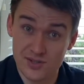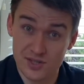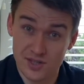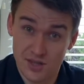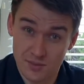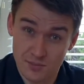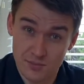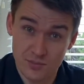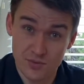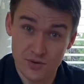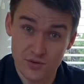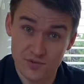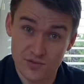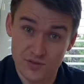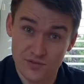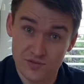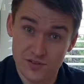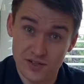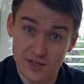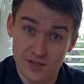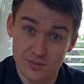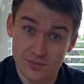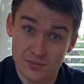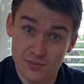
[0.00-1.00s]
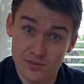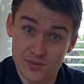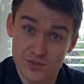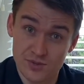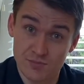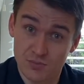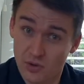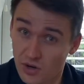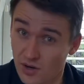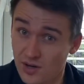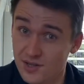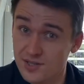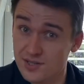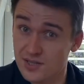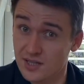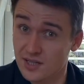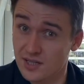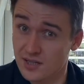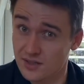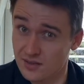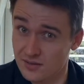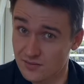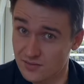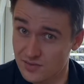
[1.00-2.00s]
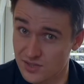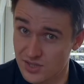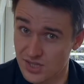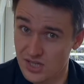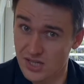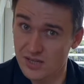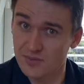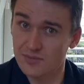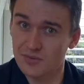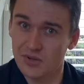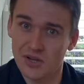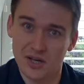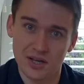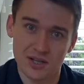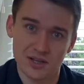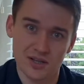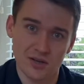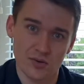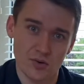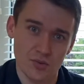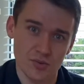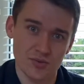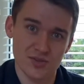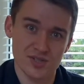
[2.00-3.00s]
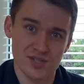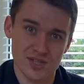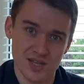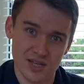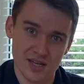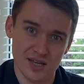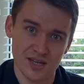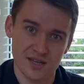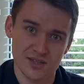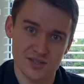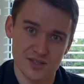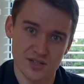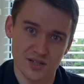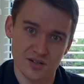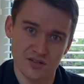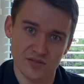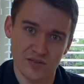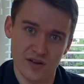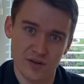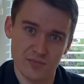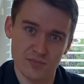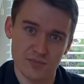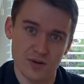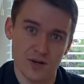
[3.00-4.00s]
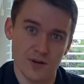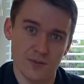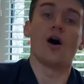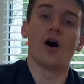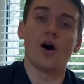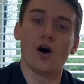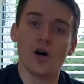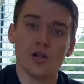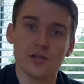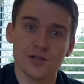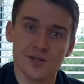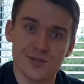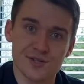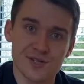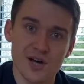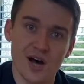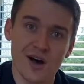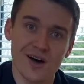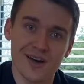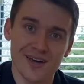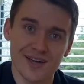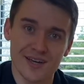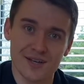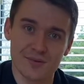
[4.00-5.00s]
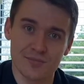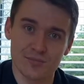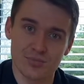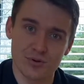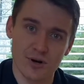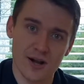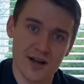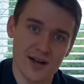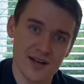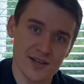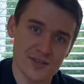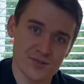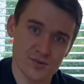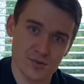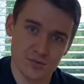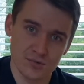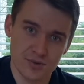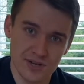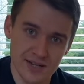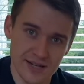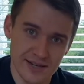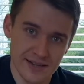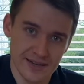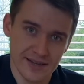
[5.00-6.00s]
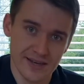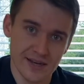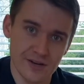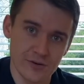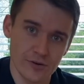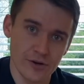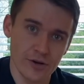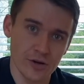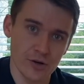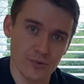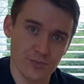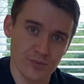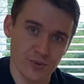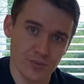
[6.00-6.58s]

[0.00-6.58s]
they'd moved the film, surprised that it seemed like they were sticking to November. All the tie-in brands are really gearing up the